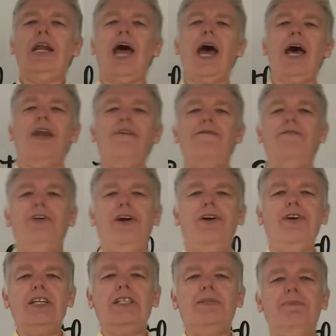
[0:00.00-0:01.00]
had a
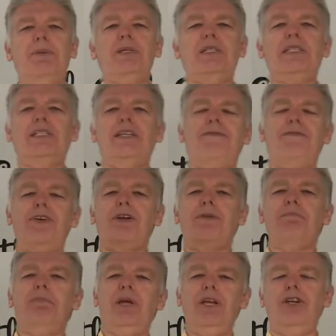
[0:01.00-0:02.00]
very specific
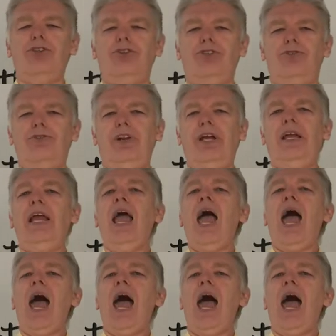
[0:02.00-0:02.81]
ministry,